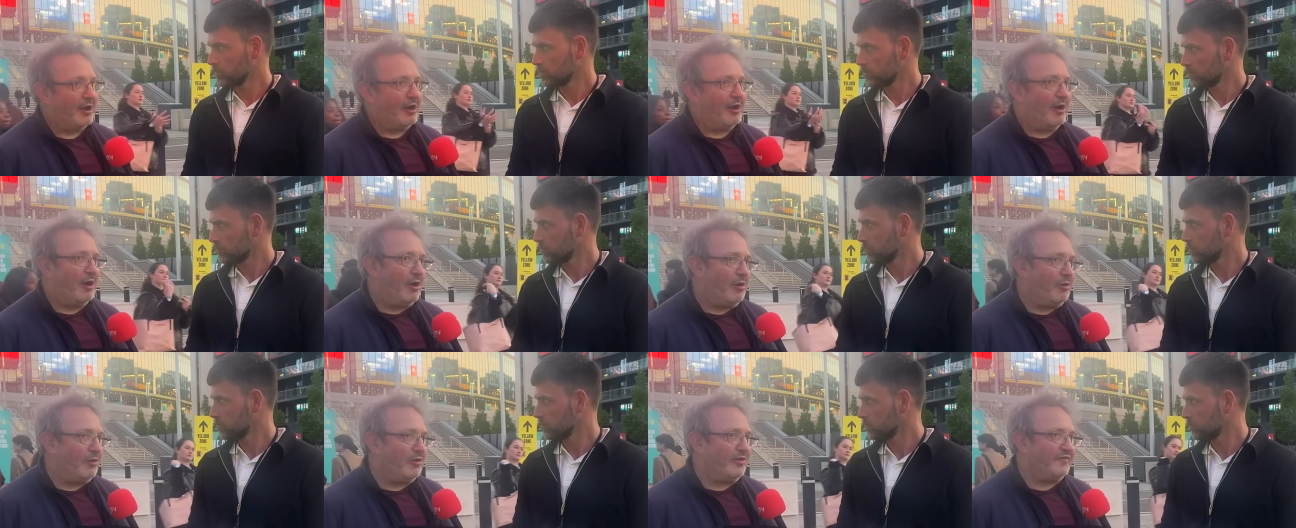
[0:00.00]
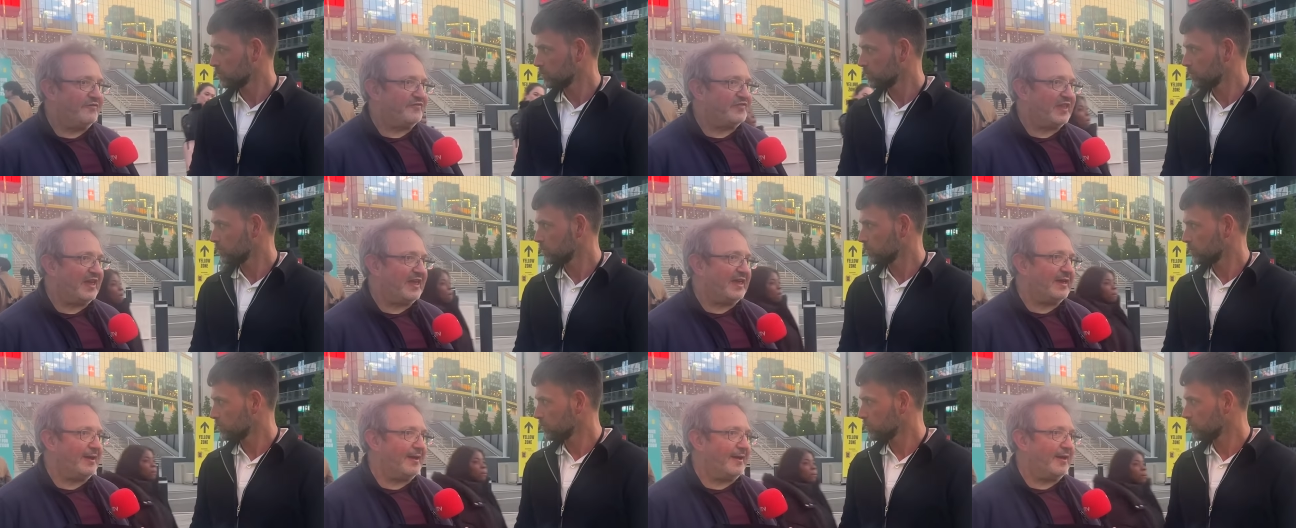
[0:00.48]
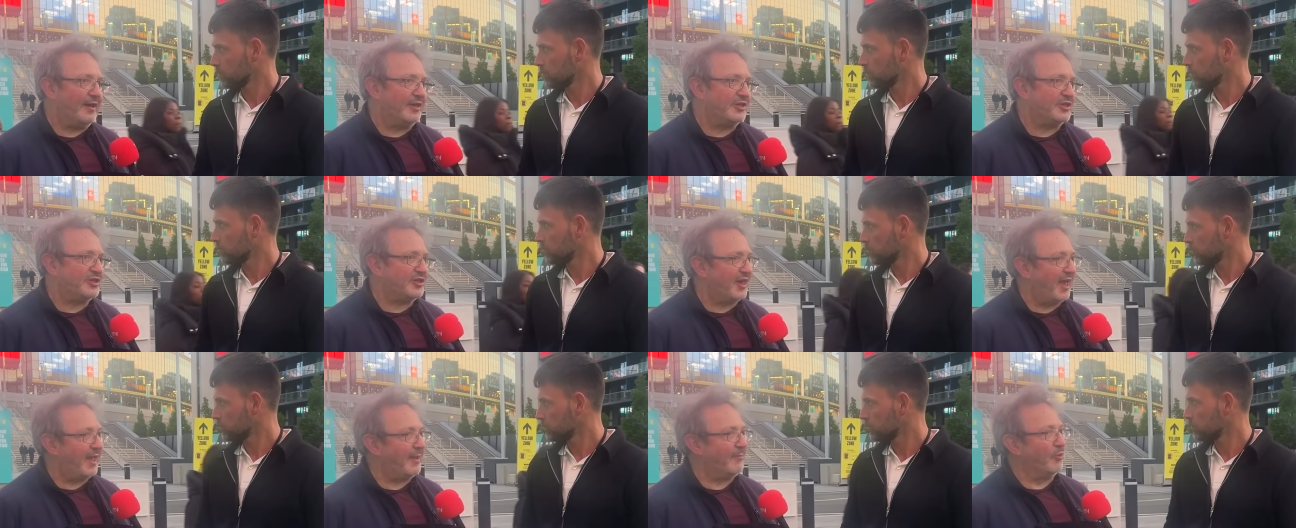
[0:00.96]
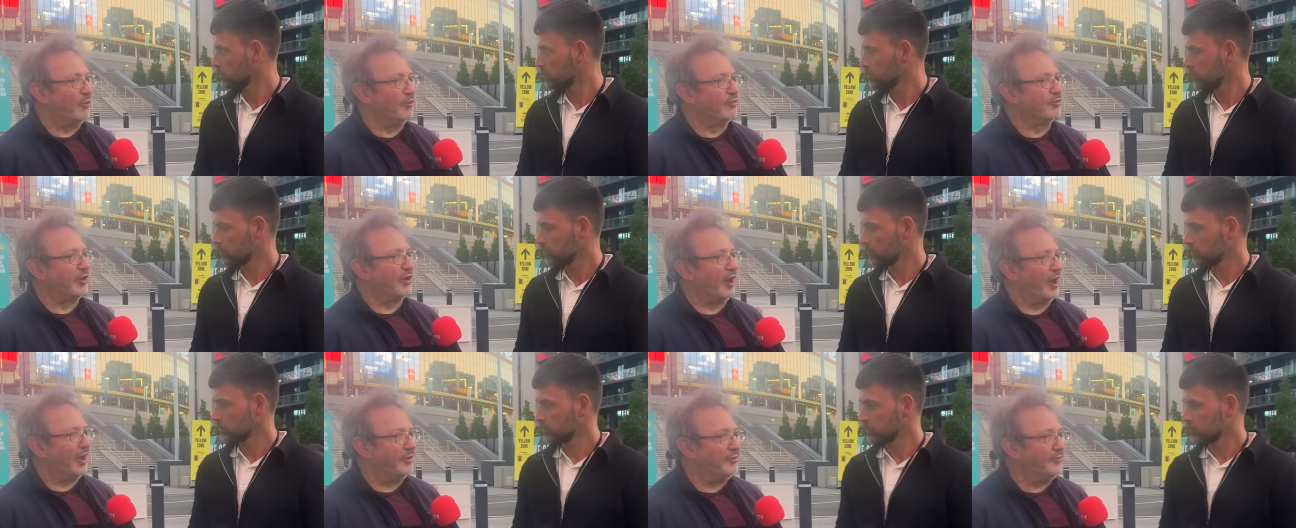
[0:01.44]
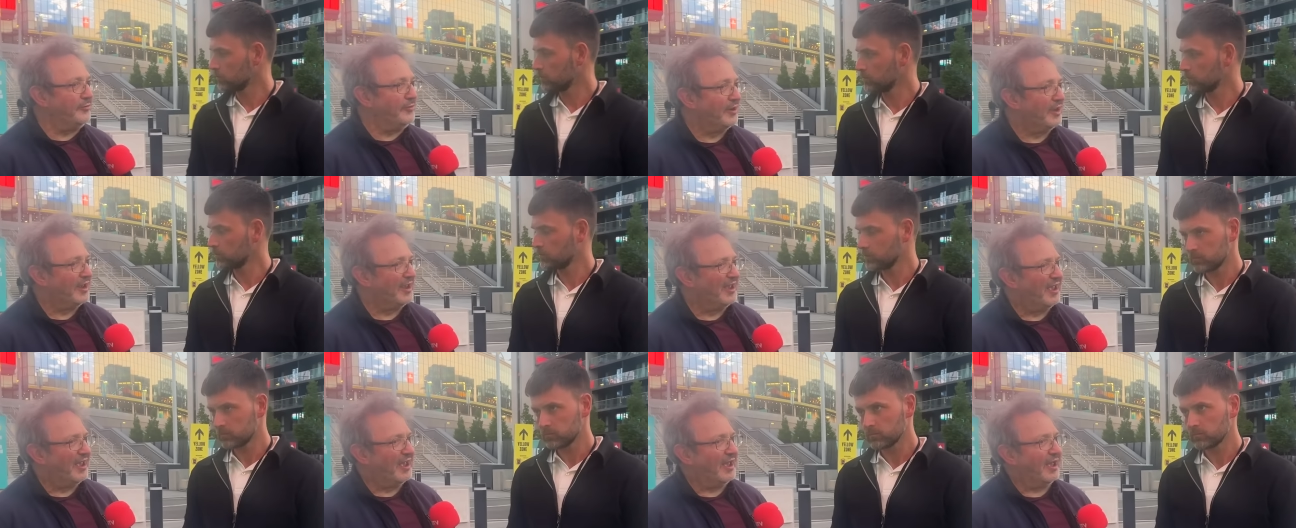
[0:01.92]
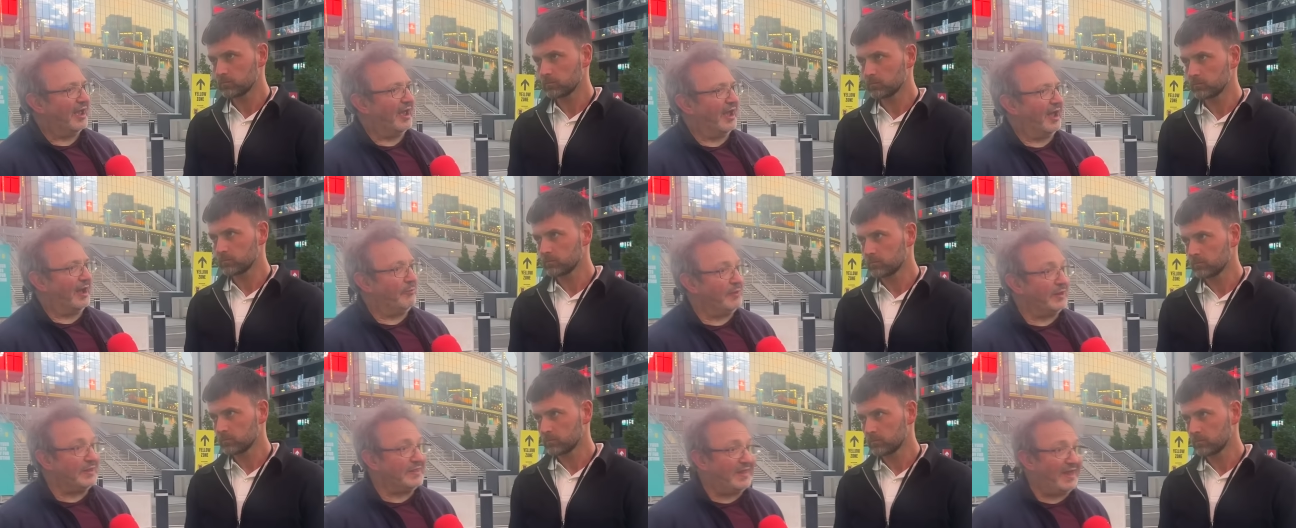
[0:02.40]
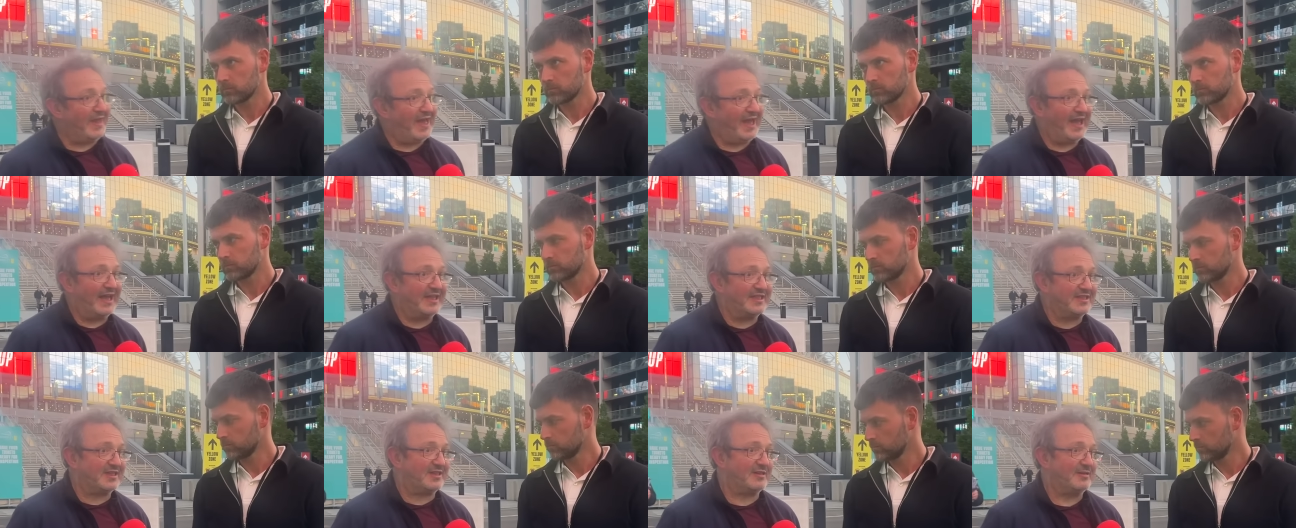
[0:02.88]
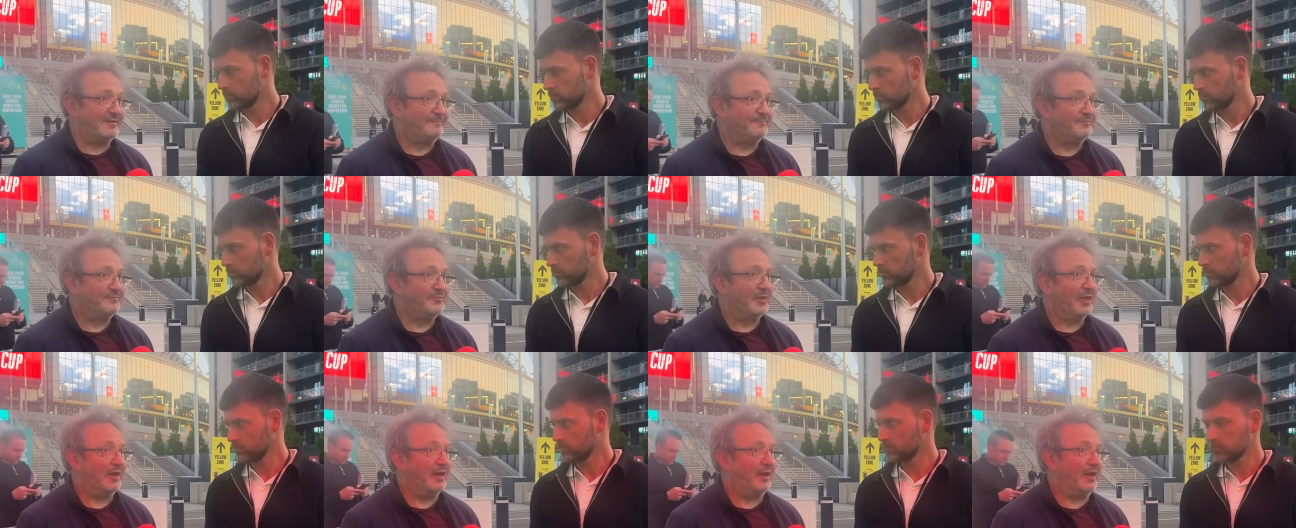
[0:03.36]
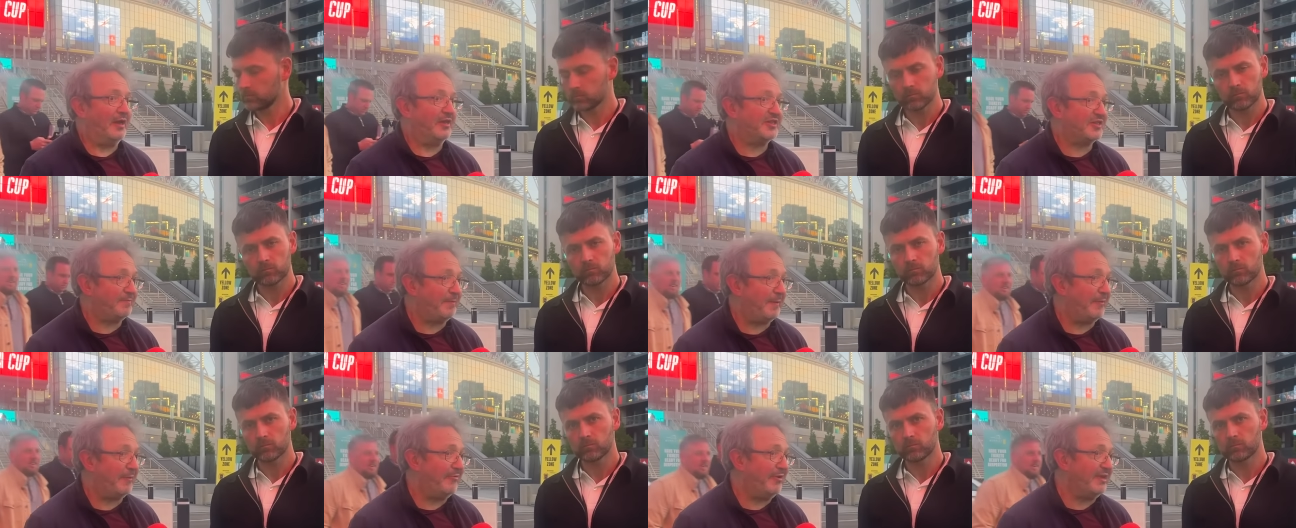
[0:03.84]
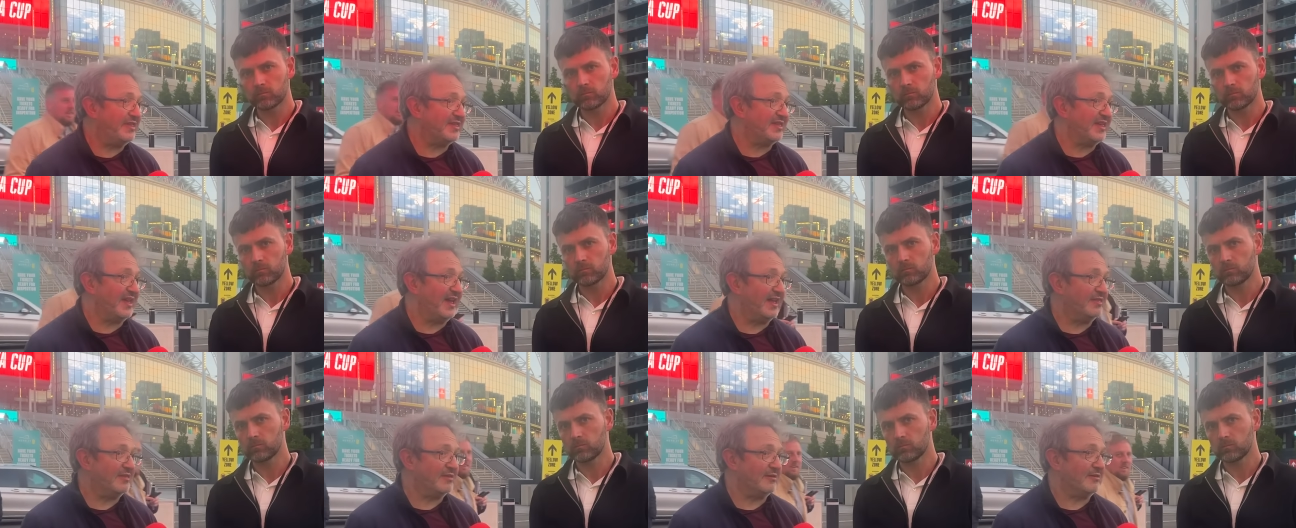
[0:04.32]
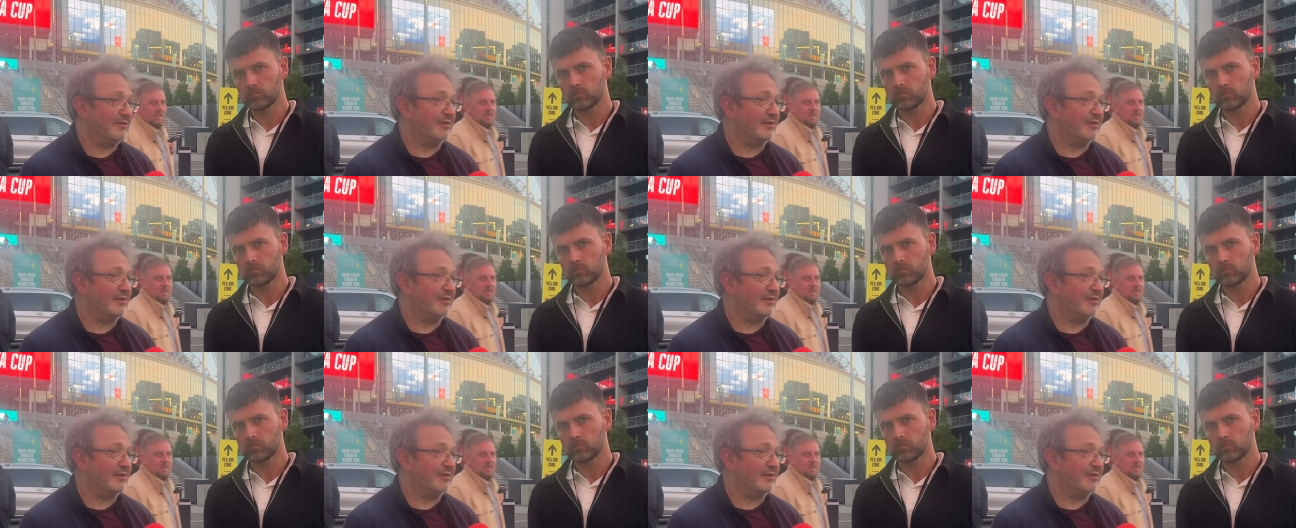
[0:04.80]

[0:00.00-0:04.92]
Speaker 1: All of the uh, shape will go, and we let a spirited